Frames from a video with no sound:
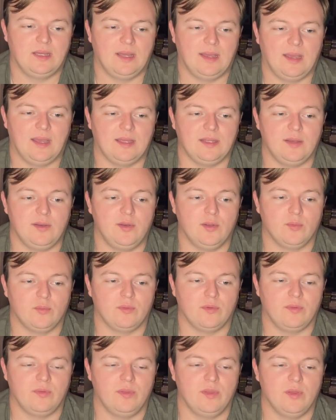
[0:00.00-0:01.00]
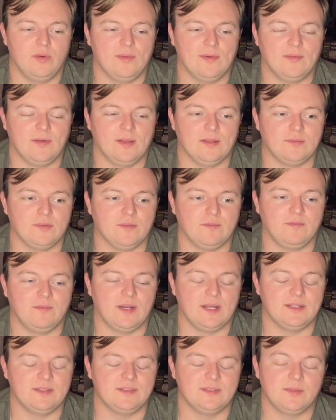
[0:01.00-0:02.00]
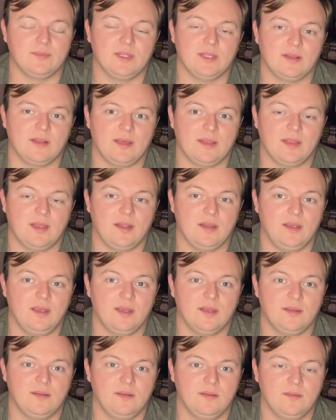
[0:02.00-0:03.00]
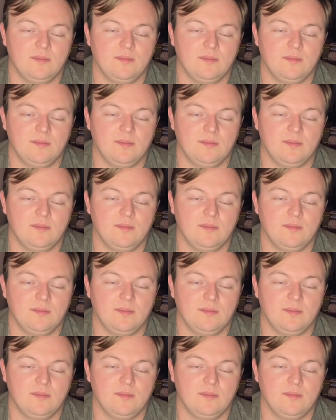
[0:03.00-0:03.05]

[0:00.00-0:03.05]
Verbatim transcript: I don't know if I'll ever find something like that again.